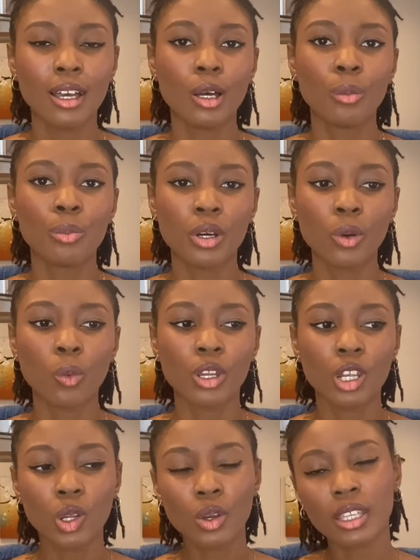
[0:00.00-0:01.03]
But when you
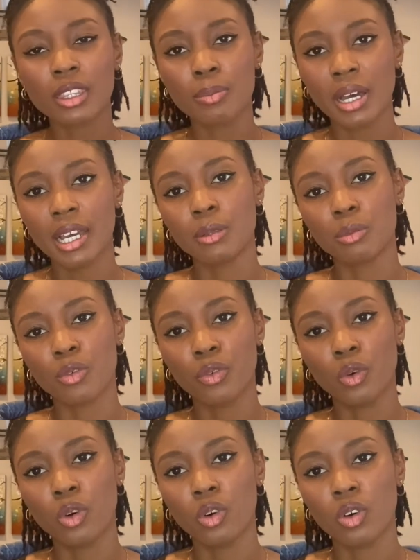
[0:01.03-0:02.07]
look at the pattern
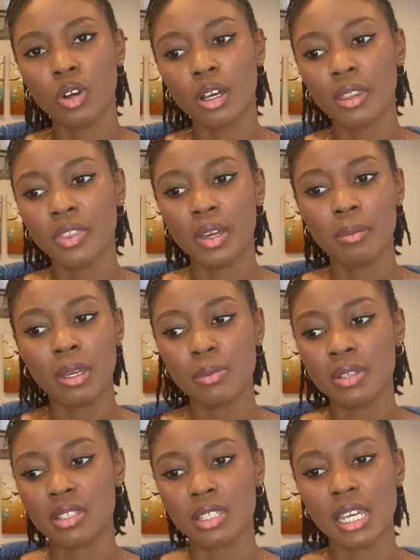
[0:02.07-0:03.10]
before them maybe
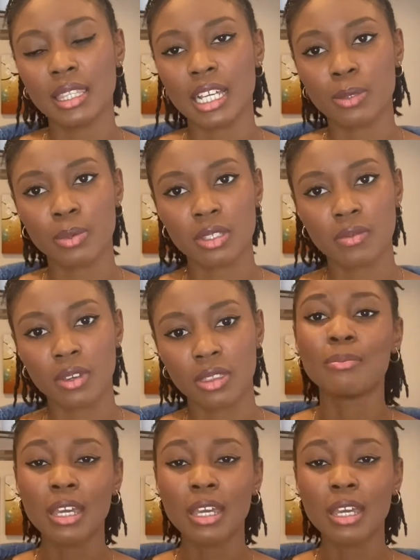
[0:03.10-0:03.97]
saying that specific thing,